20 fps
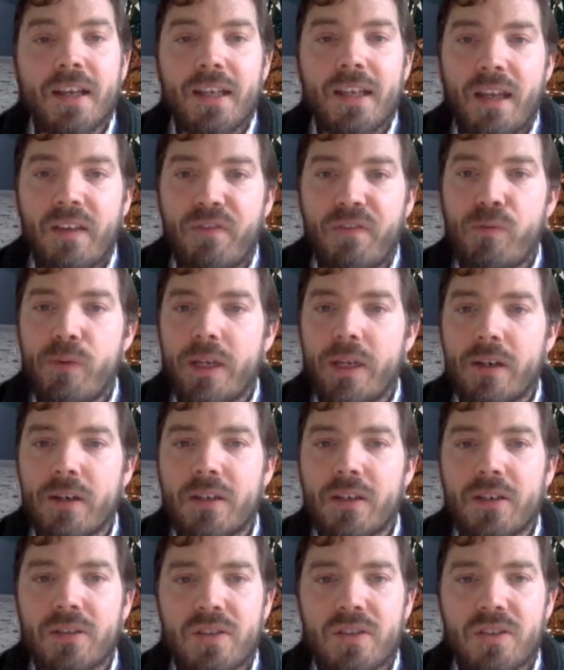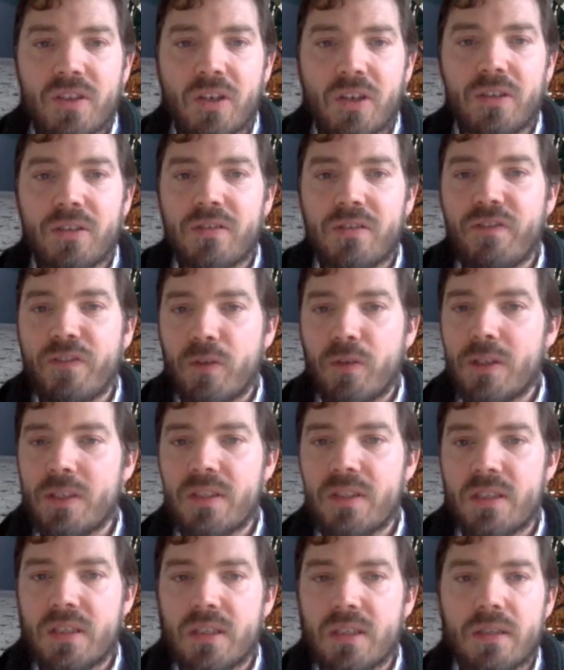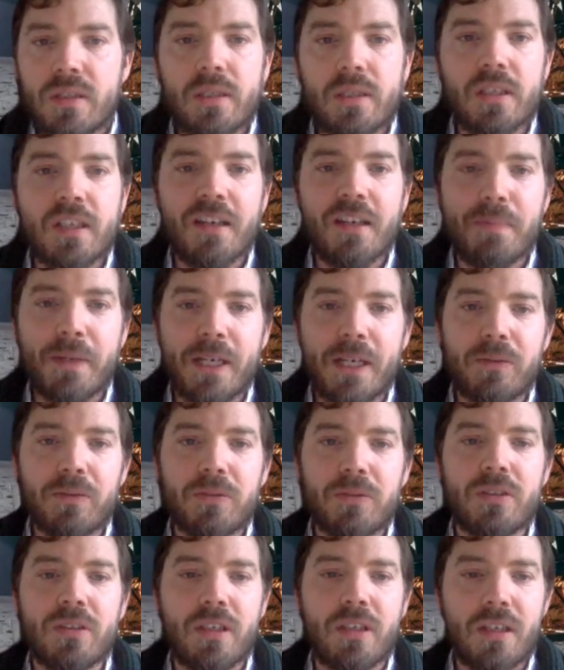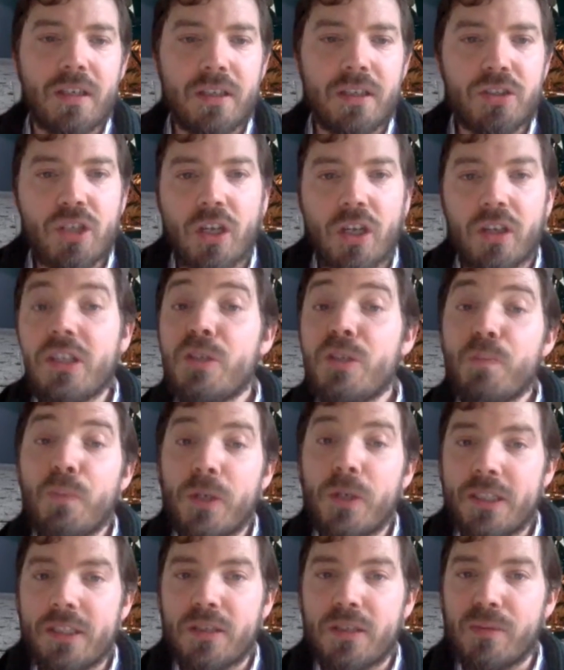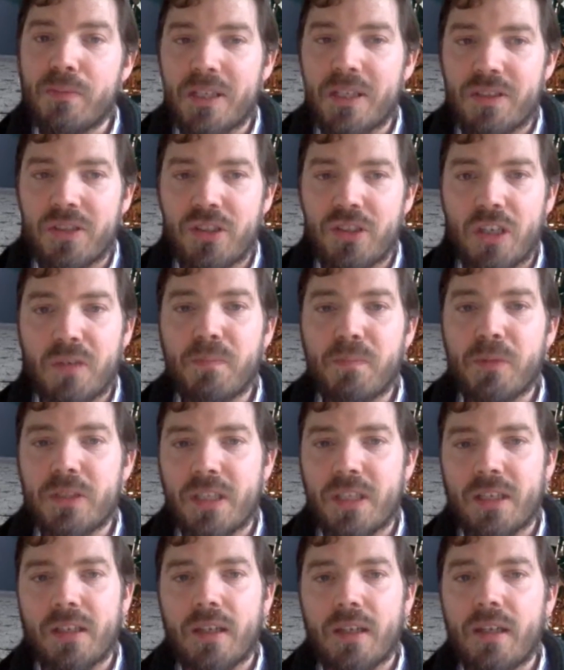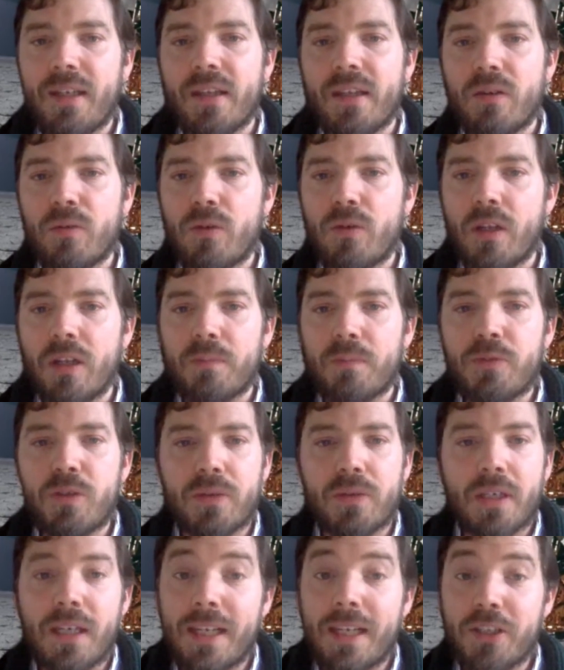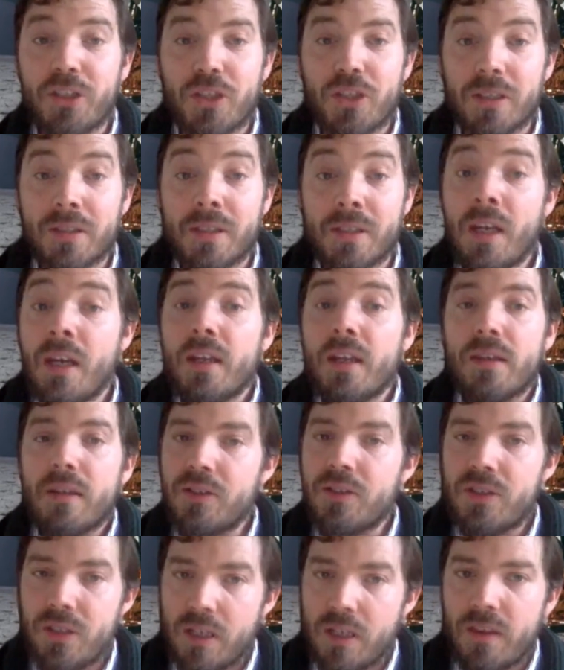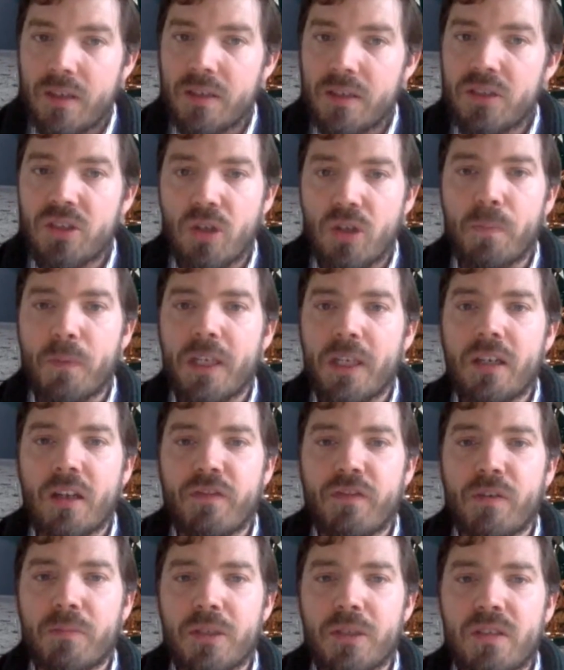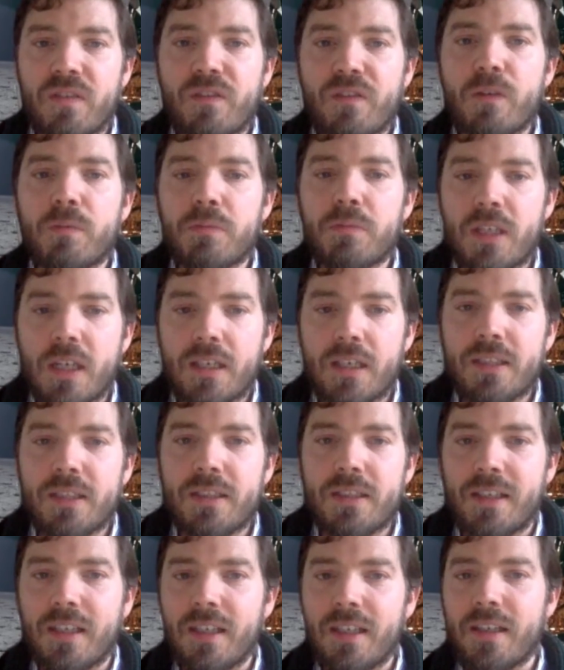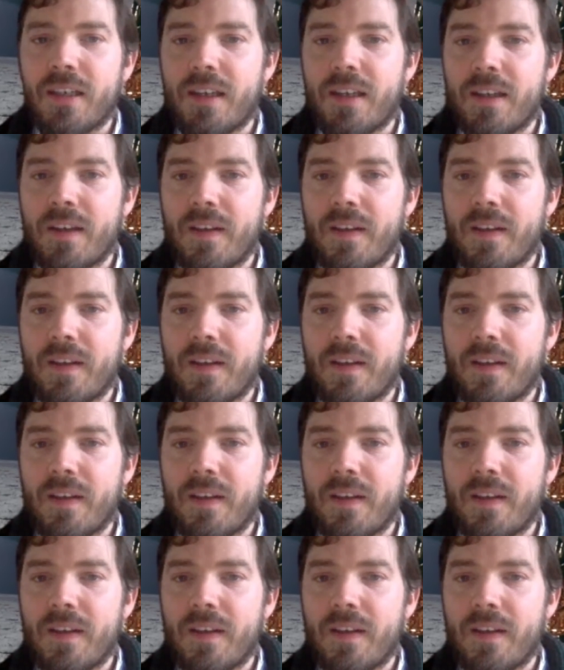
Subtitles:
If we are concerned, for instance, about Chinese political messaging, particularly in the run-up to an election, there's nothing stopping governments from tightening